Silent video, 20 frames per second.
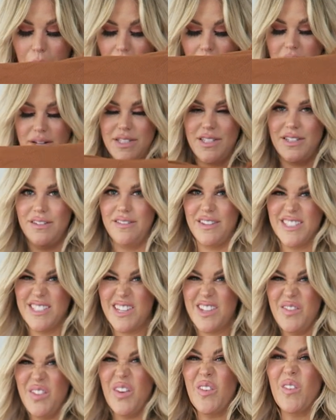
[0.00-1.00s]
but this
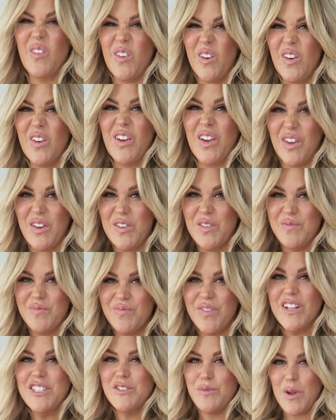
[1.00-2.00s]
could be real cute.
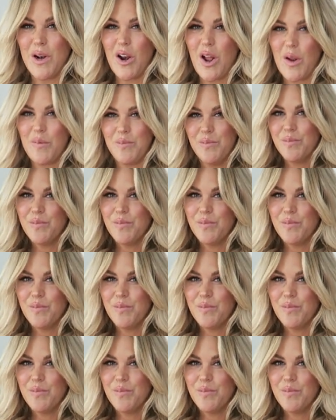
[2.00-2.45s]
Let's put it on.